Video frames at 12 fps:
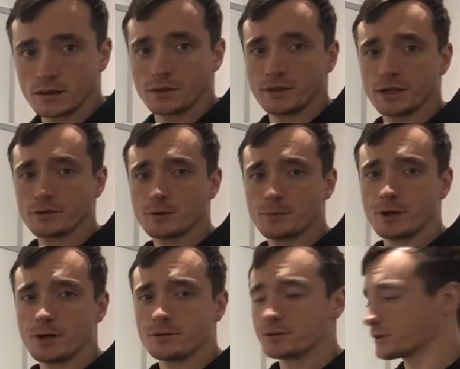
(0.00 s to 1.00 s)
The other
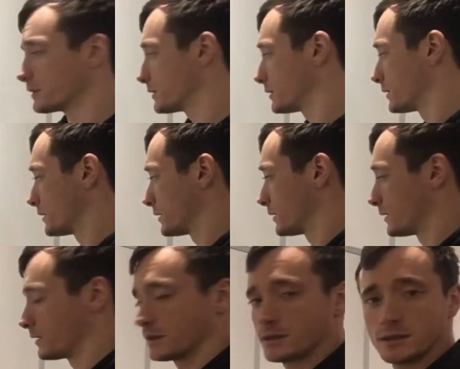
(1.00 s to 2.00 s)
approach
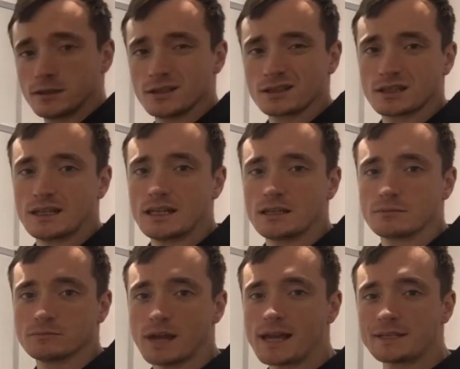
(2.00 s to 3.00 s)
is to
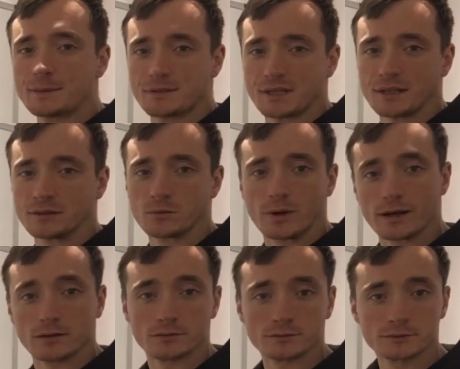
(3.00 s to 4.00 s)
eat 80%
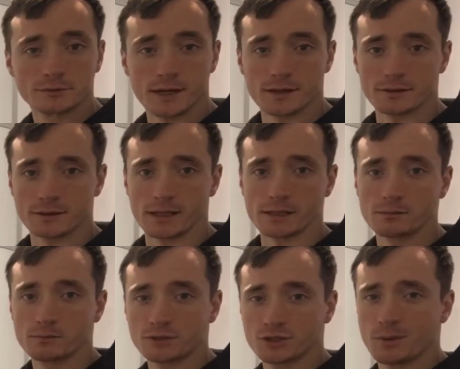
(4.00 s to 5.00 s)
well throughout the day.
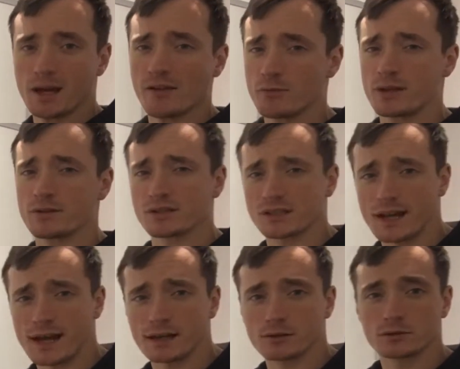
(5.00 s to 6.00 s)
So I have a bit of a
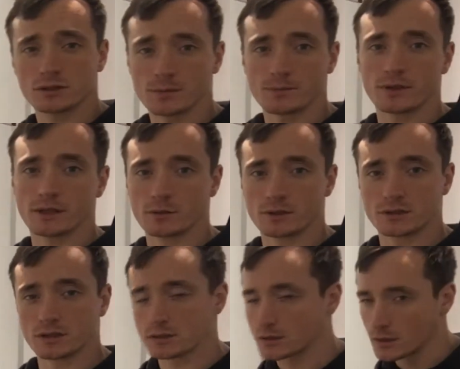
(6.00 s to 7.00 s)
snack or something which
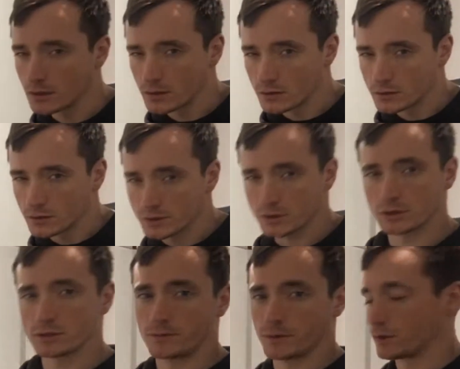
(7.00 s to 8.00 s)
is not so good for